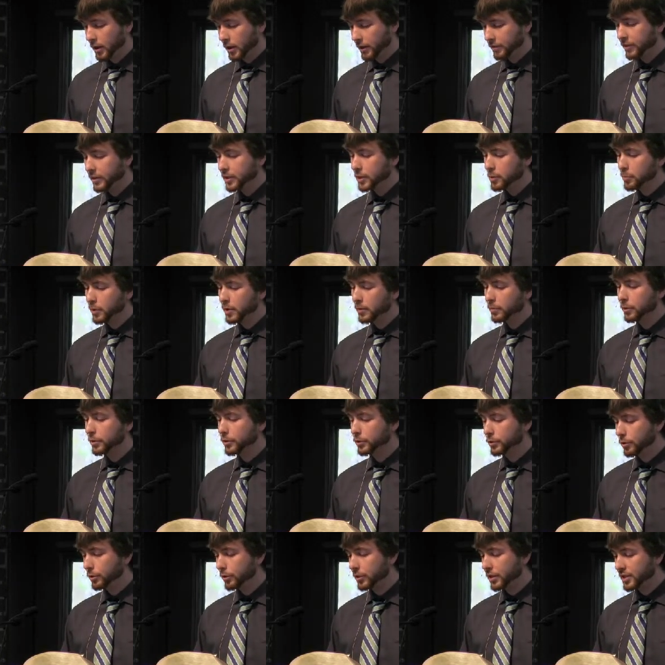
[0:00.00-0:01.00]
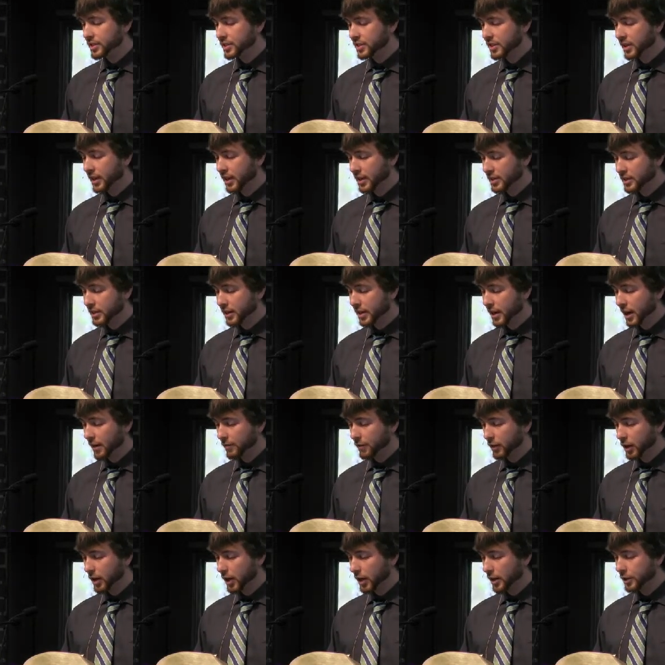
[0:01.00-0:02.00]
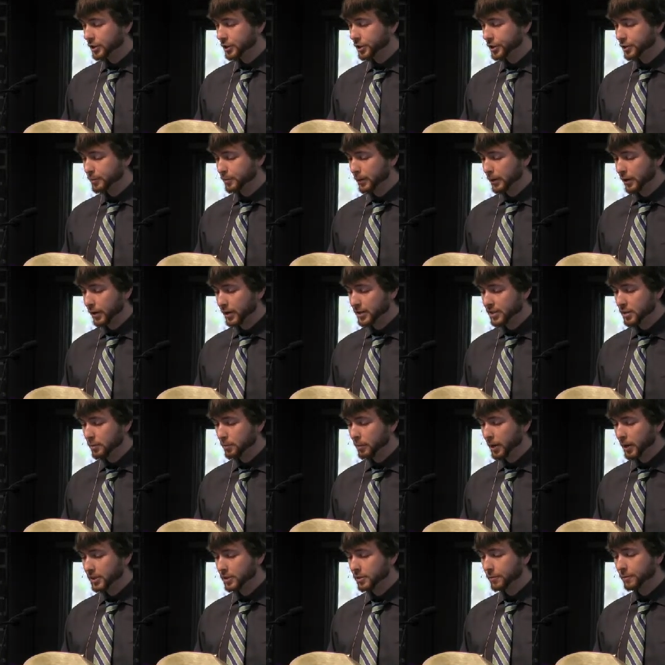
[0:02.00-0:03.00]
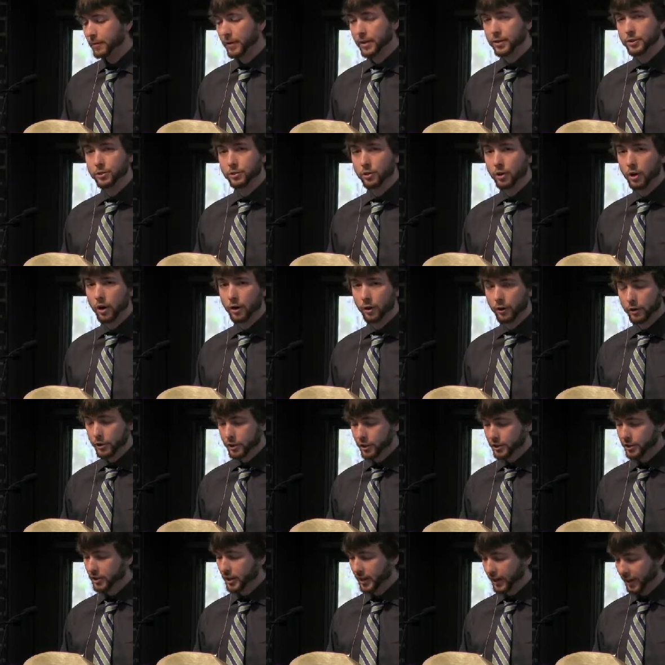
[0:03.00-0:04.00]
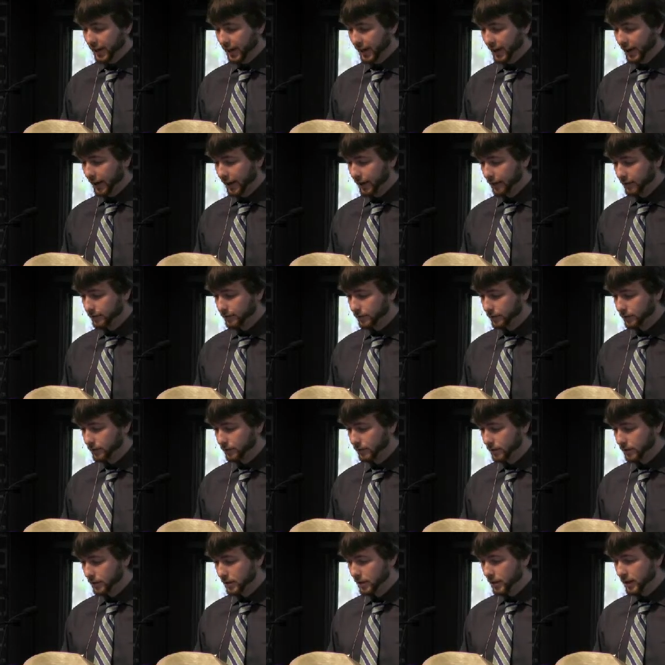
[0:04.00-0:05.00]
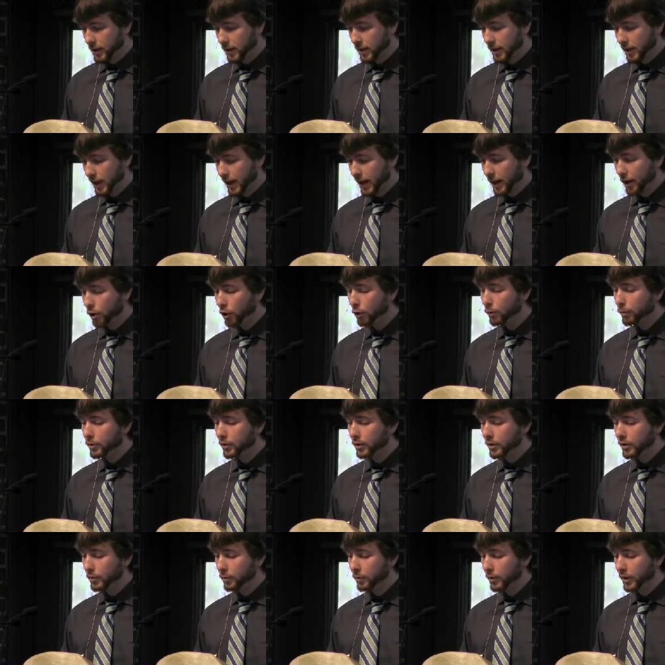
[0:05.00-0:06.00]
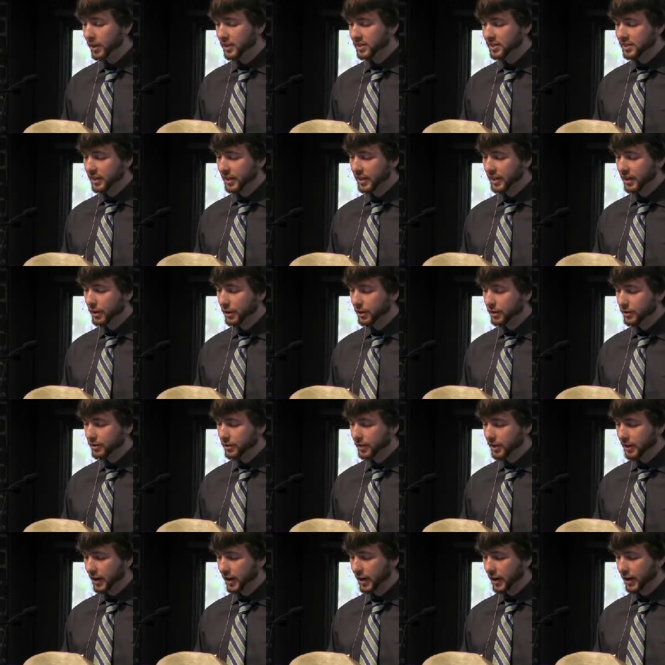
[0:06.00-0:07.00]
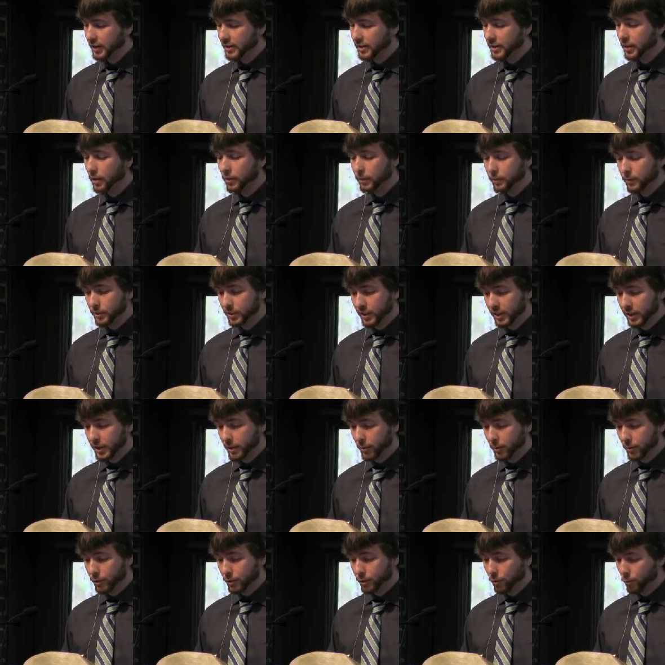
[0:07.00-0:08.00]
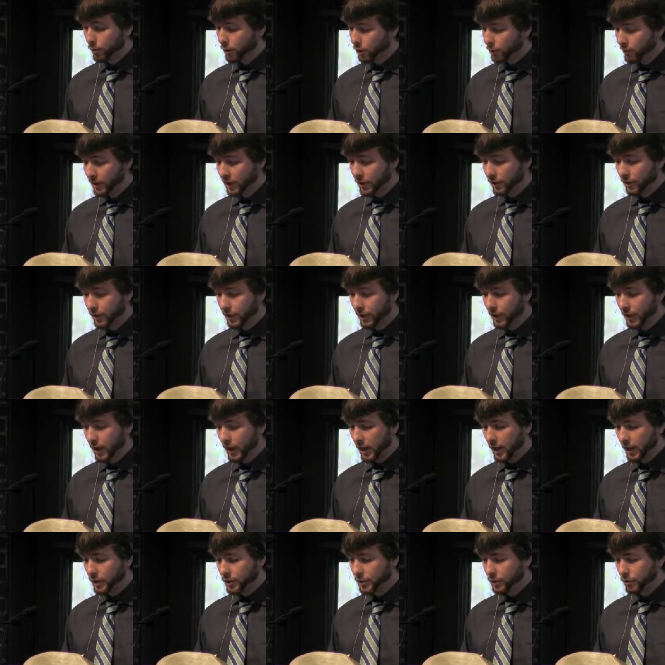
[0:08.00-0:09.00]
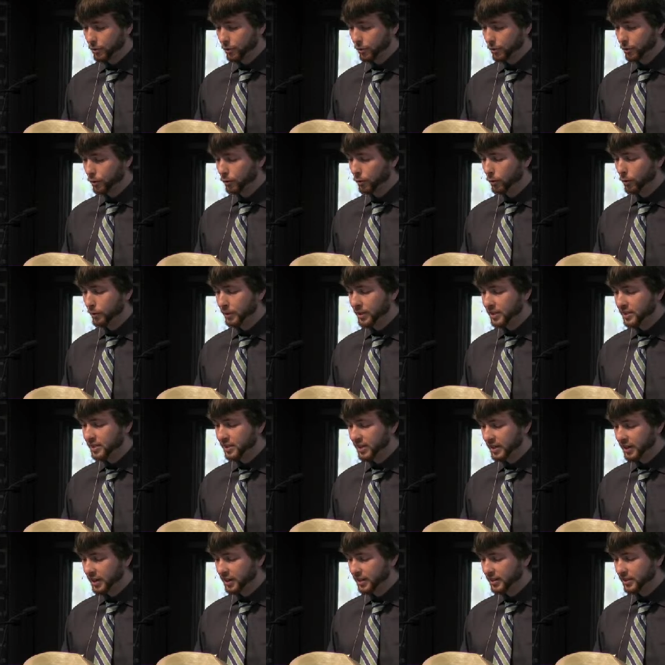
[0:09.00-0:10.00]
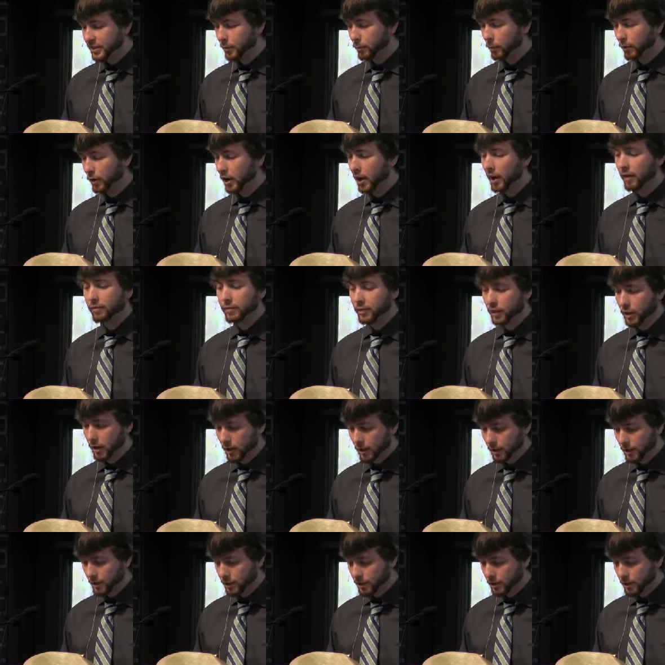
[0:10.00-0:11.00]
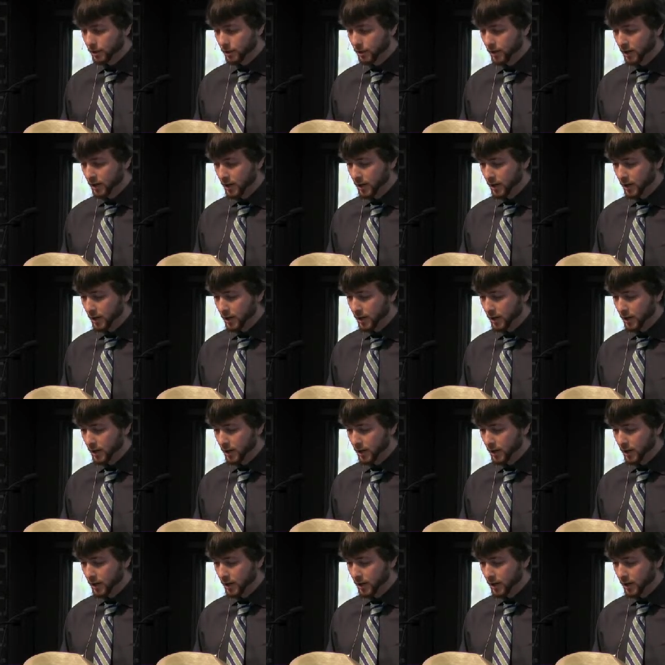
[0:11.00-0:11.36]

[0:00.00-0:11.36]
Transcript: I feel that people who do these things can have a college experience that makes their faith stronger, just like I have. I hope that what I say here today is helpful to anyone who will be going to college or who will be sending someone off to college.